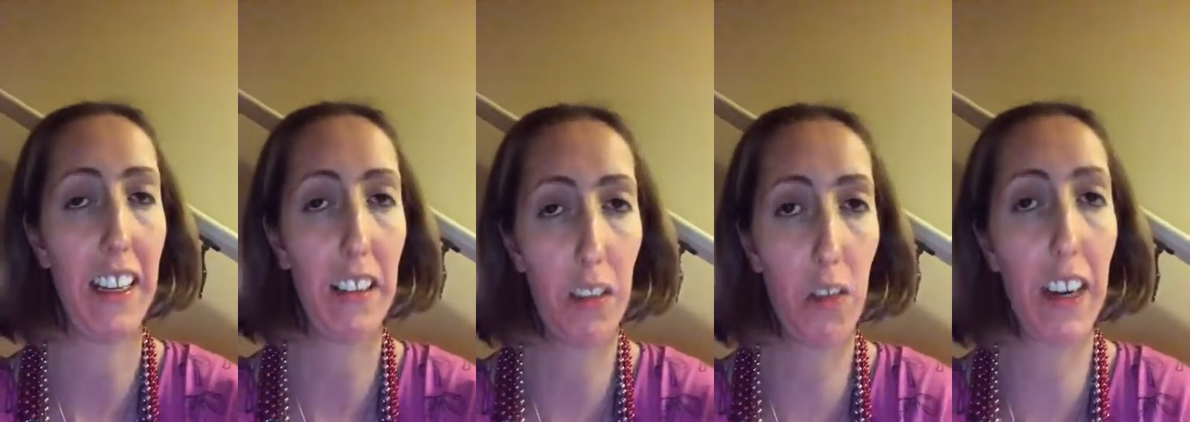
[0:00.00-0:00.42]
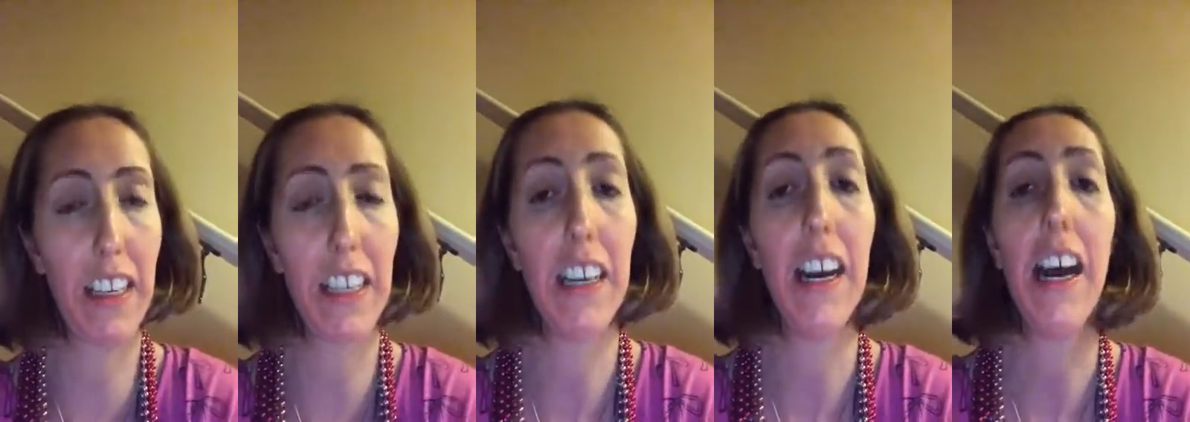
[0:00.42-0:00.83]

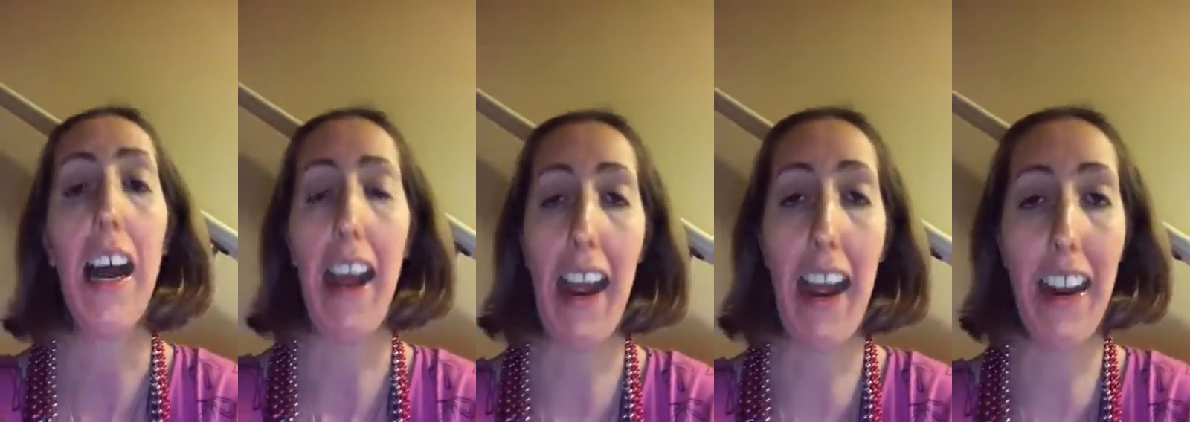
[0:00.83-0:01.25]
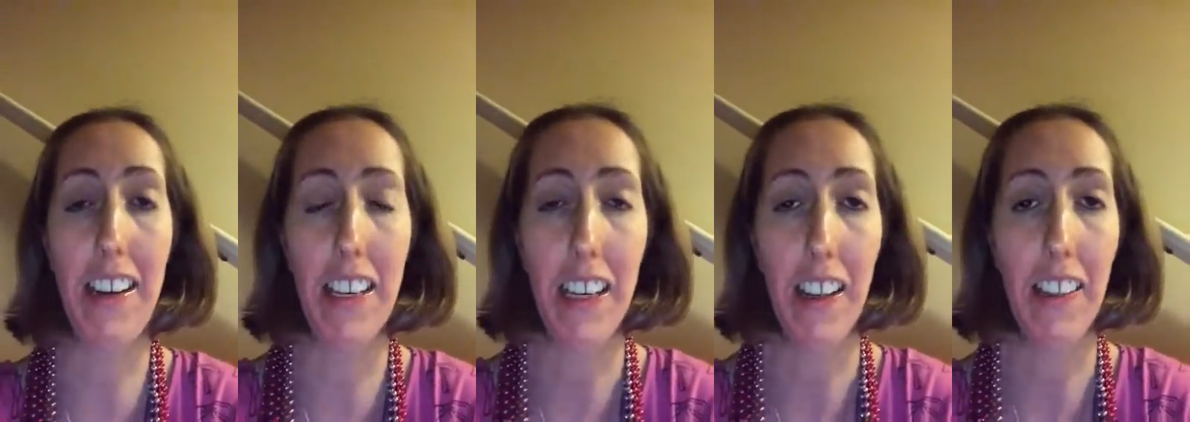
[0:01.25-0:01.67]
street
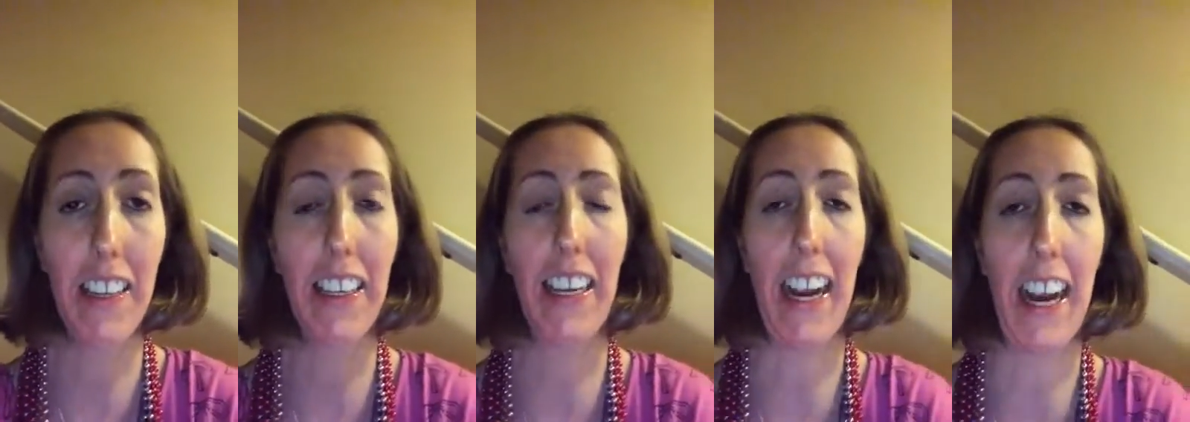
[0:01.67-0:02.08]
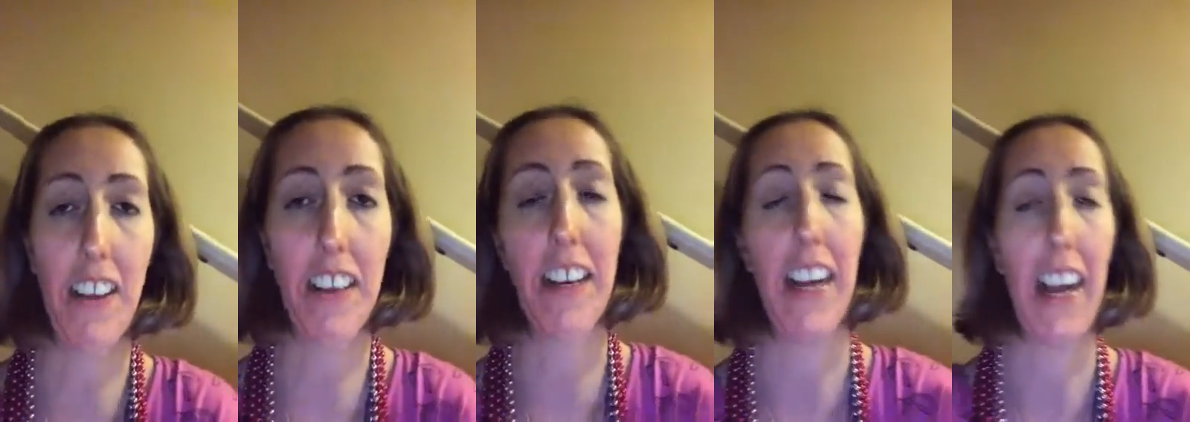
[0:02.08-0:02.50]
at the
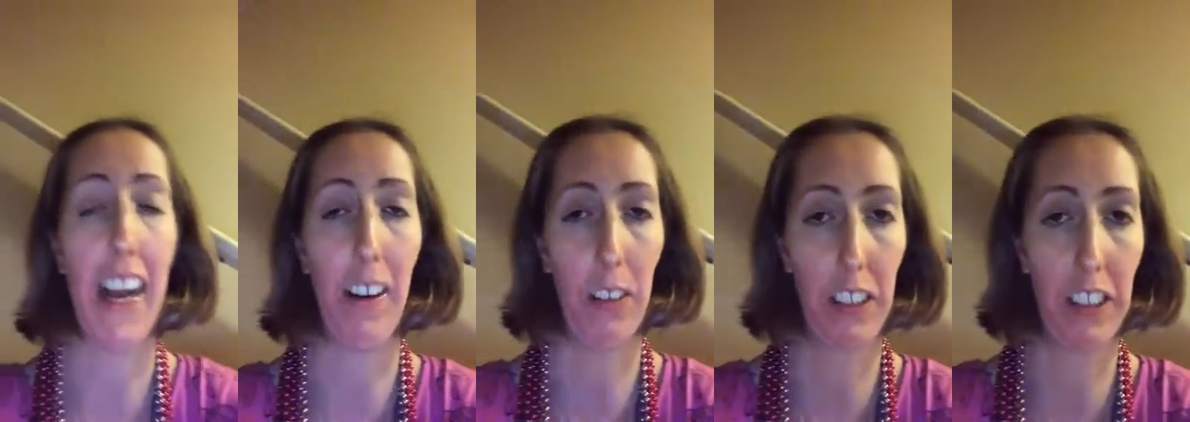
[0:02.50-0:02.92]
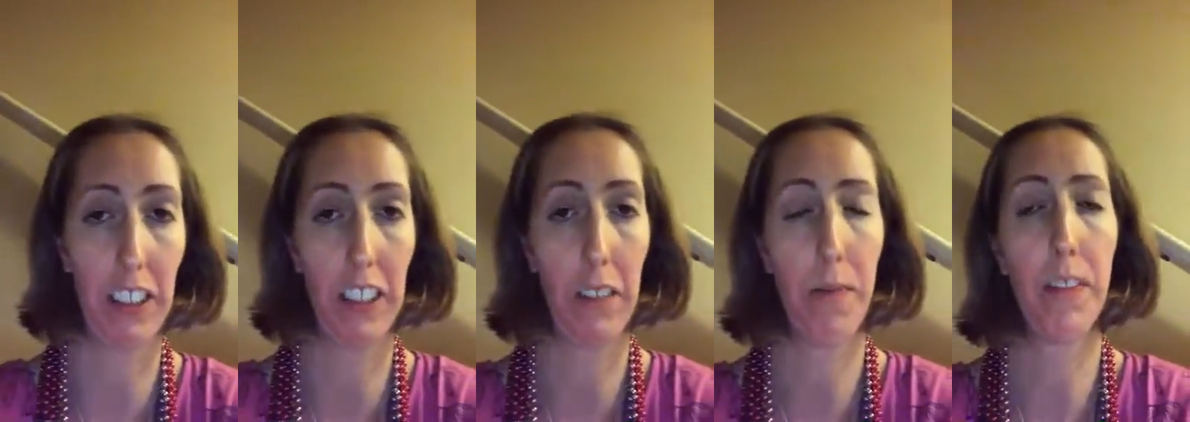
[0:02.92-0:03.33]
Hatchet
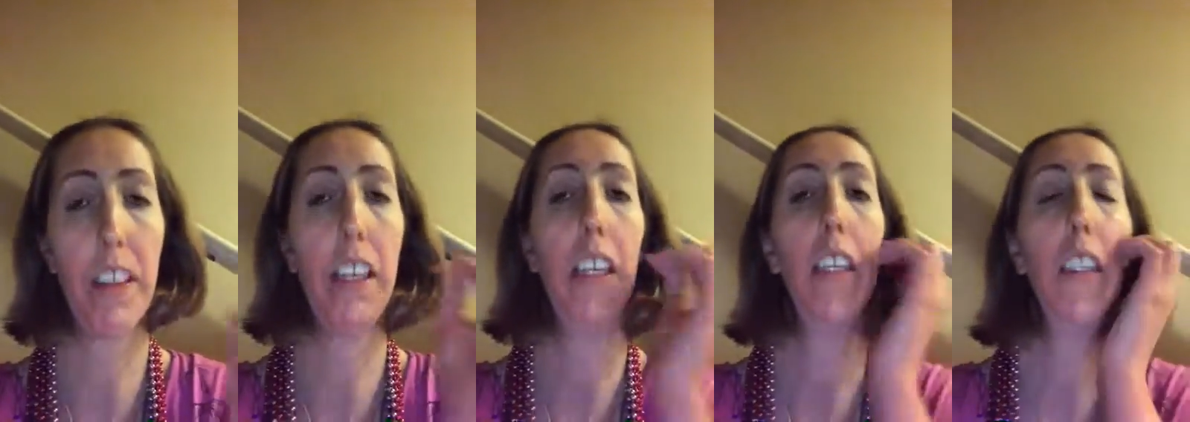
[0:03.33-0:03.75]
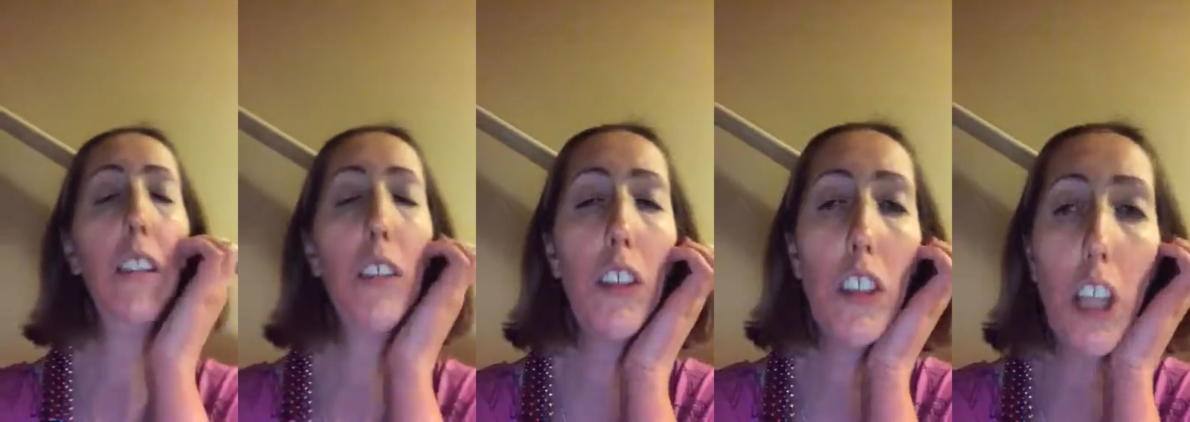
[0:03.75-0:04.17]
House.
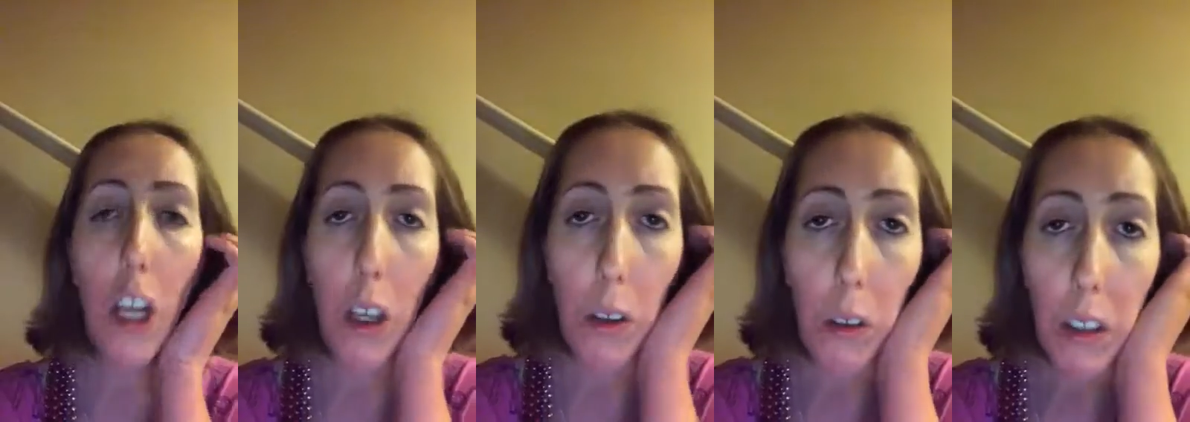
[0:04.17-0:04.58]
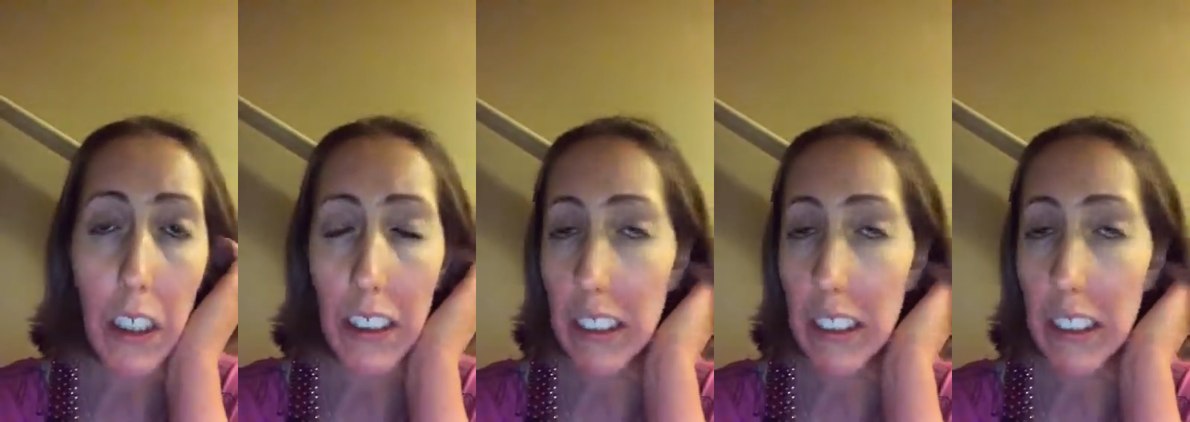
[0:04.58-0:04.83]
So